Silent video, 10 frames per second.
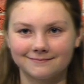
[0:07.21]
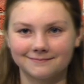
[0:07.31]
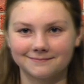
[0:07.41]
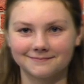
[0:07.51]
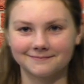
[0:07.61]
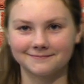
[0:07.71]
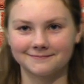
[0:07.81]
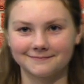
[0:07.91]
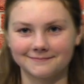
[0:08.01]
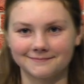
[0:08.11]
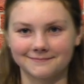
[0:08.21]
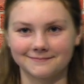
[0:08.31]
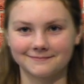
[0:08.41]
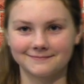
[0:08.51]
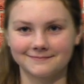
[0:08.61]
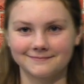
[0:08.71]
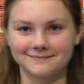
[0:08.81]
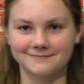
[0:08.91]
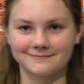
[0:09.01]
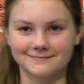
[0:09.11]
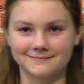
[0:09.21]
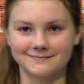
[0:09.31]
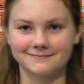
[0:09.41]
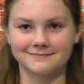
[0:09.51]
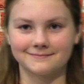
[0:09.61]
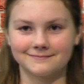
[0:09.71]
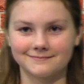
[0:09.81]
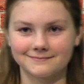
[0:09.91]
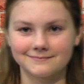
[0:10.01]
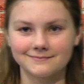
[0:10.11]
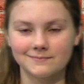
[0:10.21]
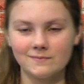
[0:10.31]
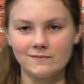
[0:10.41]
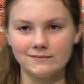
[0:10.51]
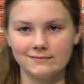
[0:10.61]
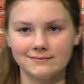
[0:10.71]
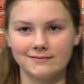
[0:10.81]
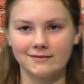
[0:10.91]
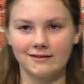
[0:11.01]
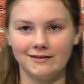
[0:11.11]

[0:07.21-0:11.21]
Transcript: This person isn't speaking.